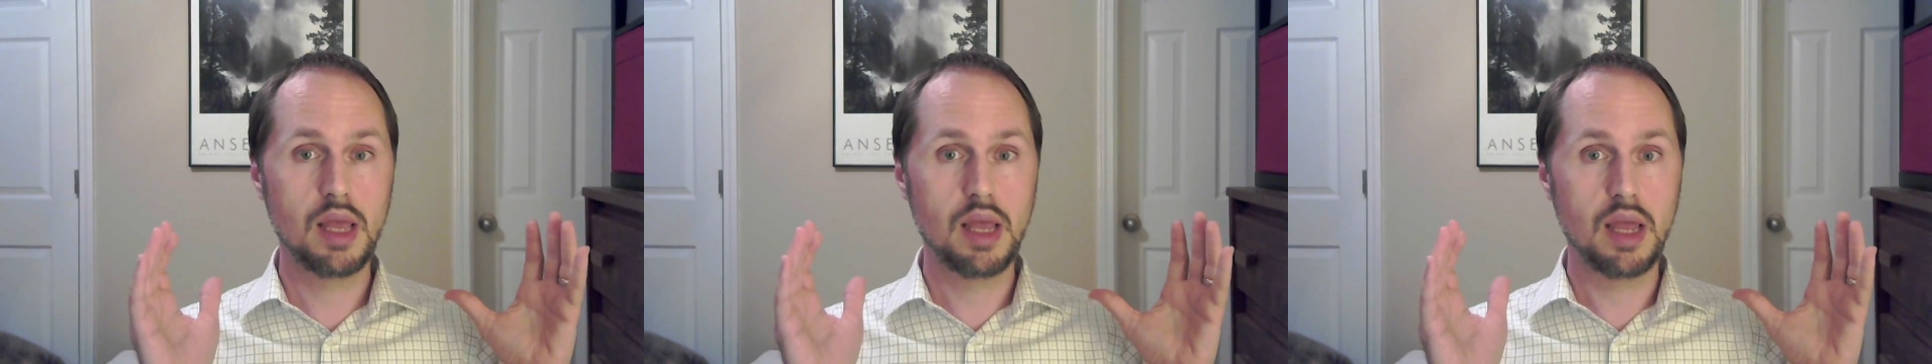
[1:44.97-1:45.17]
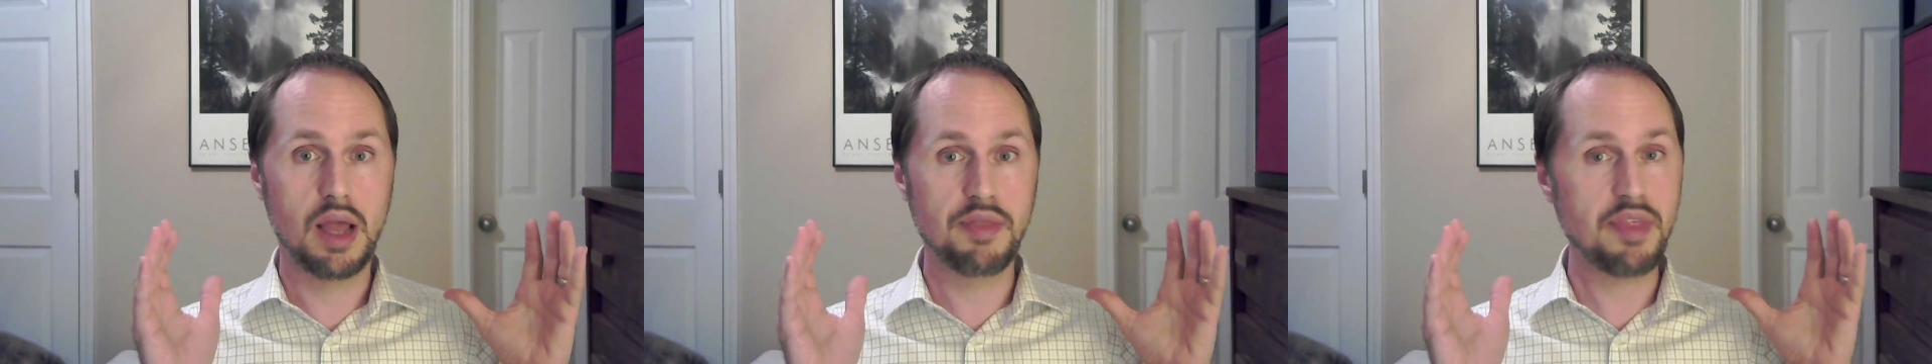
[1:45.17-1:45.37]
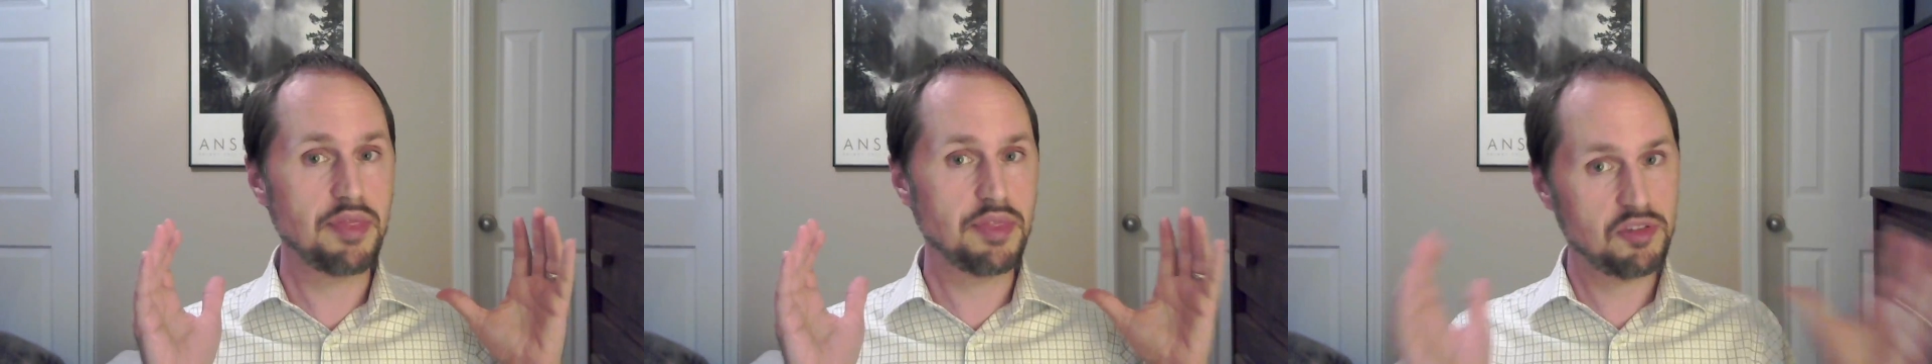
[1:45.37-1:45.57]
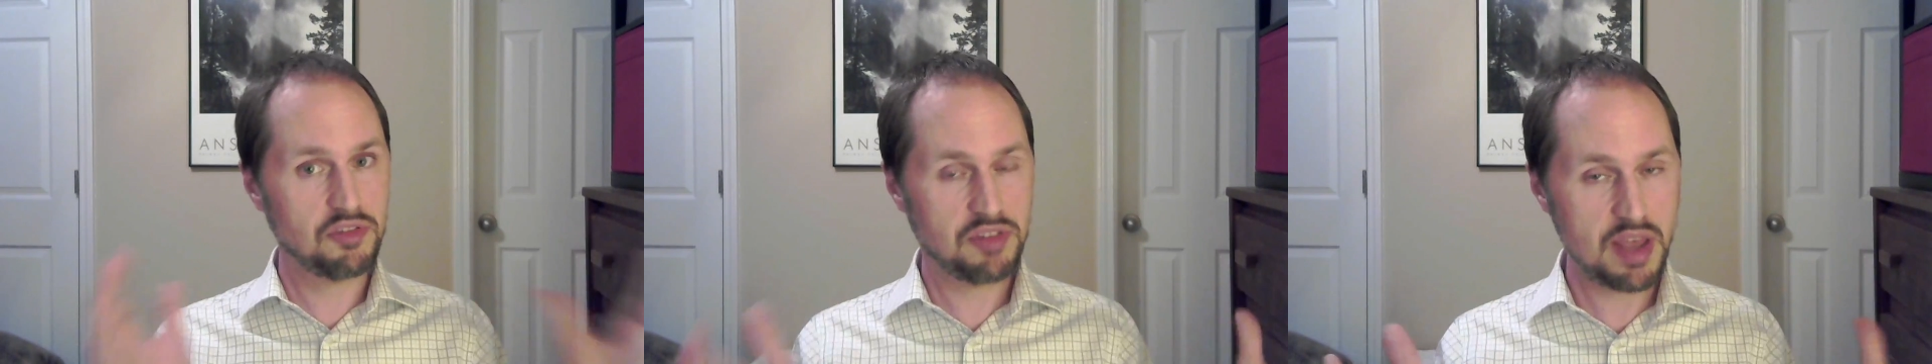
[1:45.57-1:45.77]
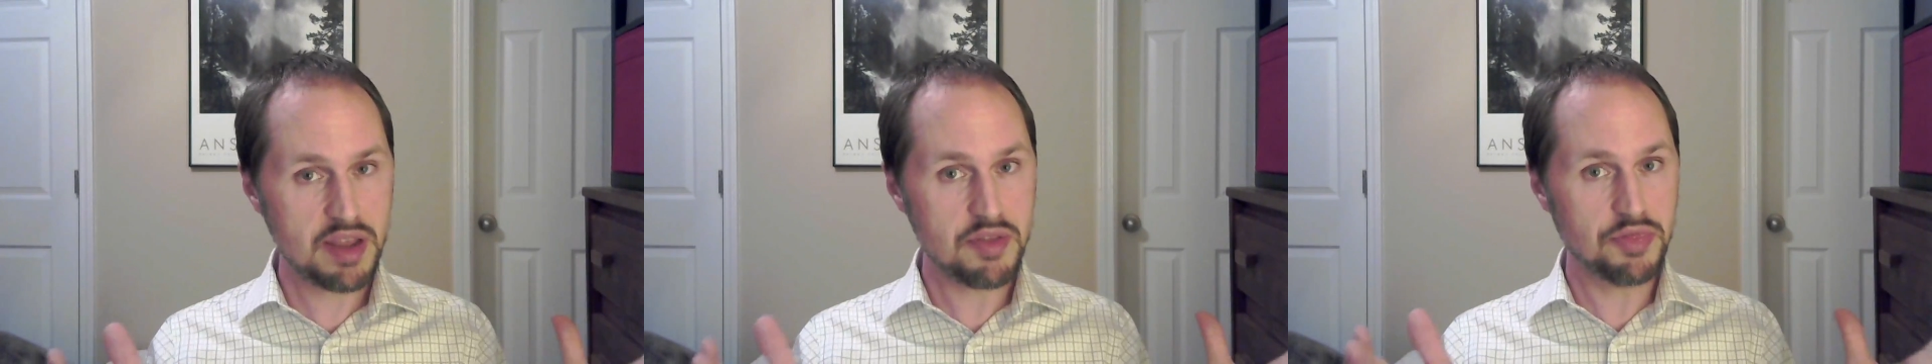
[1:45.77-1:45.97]
And then the
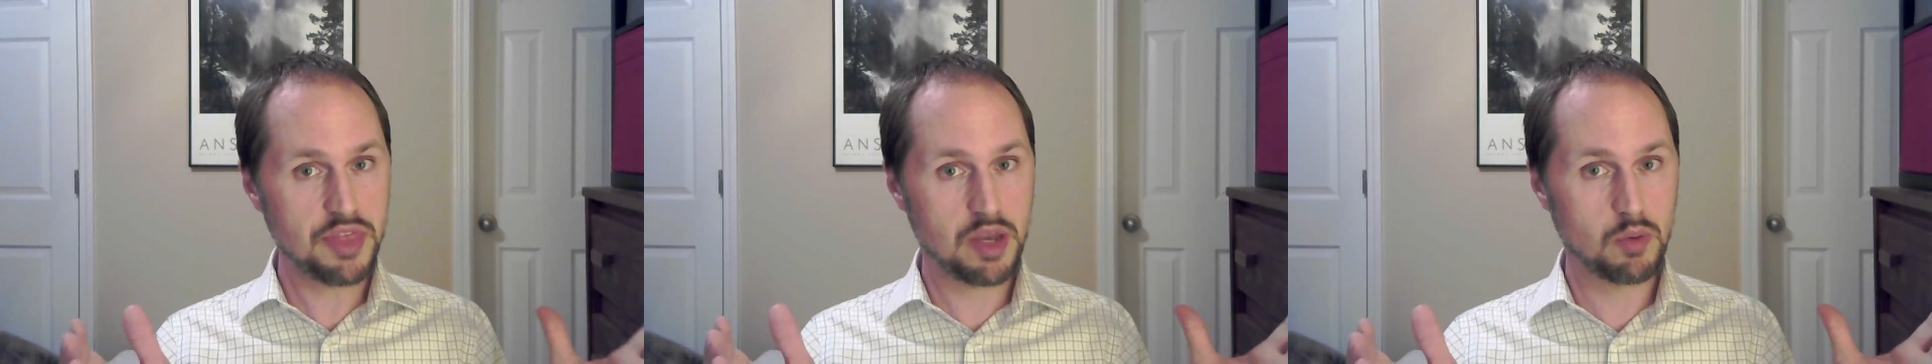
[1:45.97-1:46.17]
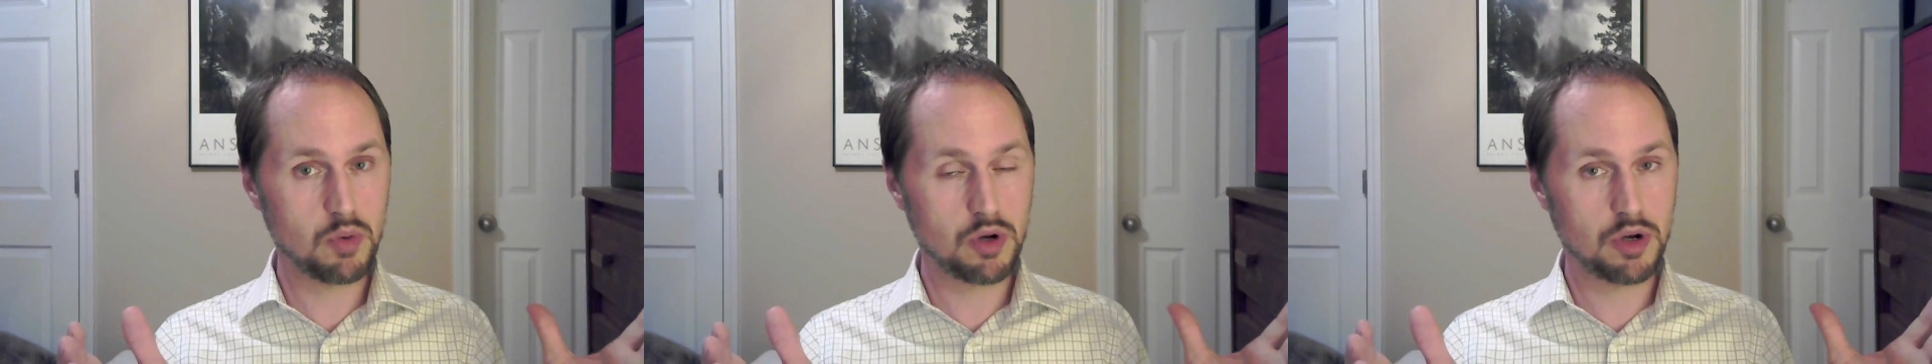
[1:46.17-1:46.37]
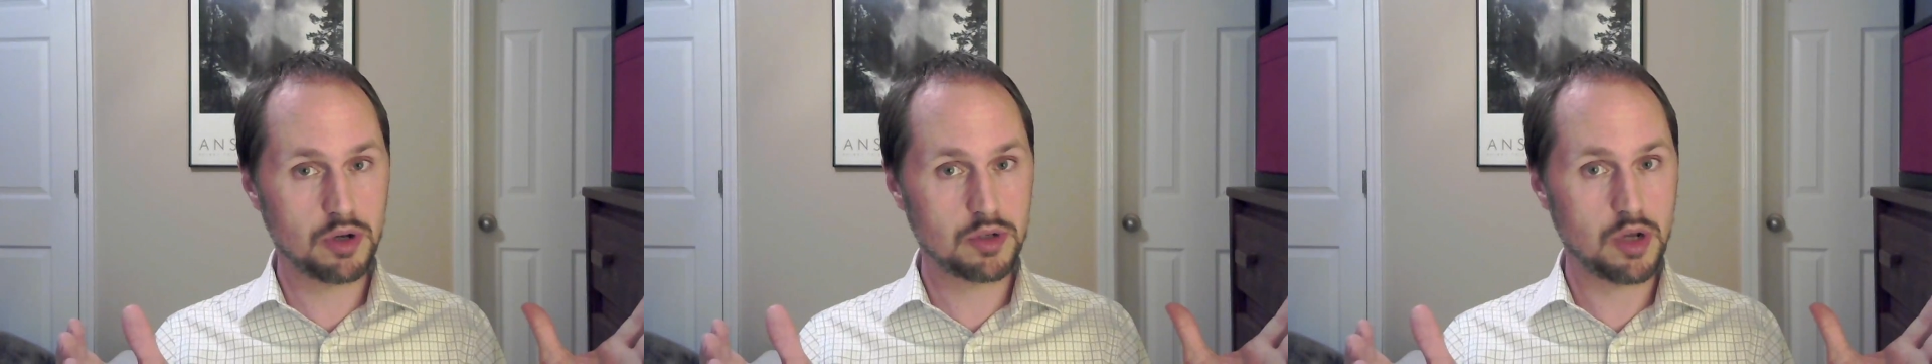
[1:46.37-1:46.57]
second thing we're going to